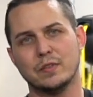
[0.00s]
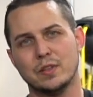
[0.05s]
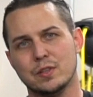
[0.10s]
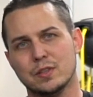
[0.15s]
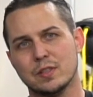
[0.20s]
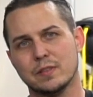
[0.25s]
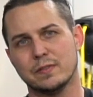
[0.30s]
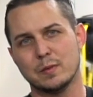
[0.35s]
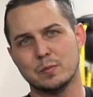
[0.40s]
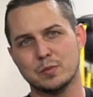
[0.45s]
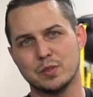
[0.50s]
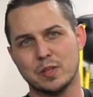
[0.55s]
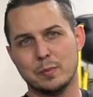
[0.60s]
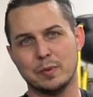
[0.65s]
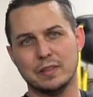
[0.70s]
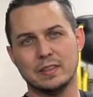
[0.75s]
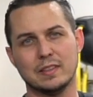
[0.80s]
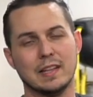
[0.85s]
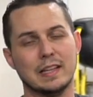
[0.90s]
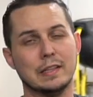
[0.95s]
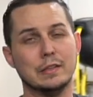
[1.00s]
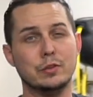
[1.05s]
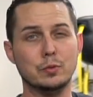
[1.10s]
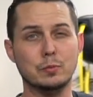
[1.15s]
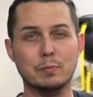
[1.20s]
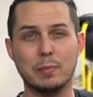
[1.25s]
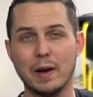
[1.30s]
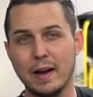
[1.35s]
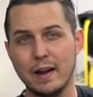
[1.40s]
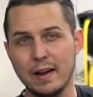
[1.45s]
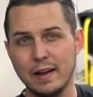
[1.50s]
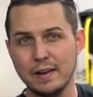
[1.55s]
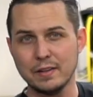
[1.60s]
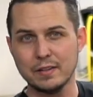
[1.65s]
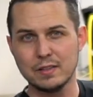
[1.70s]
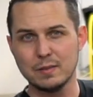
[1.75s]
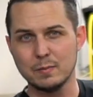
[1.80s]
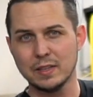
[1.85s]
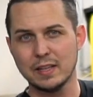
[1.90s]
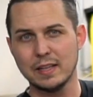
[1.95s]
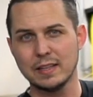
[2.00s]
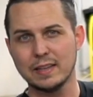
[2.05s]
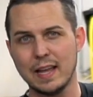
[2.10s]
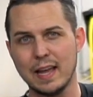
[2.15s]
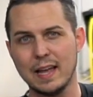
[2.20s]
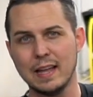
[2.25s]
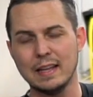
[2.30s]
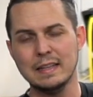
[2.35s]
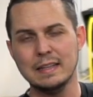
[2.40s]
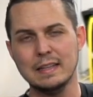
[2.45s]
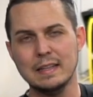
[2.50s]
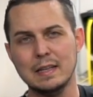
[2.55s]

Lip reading: to use if I'm shipping to like Dubai or something like that,